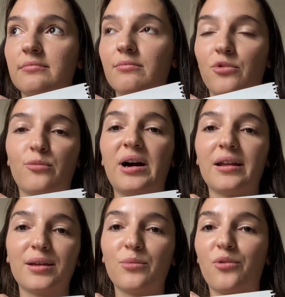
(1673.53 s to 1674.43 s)
more
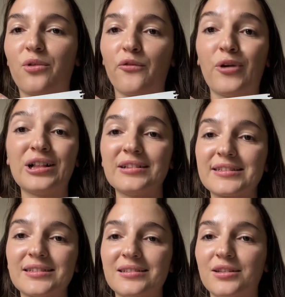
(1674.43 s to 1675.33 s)
money, more
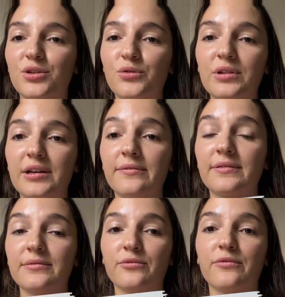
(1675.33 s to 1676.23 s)
wealth in your life
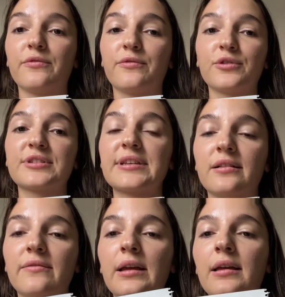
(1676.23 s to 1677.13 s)
and for yourself.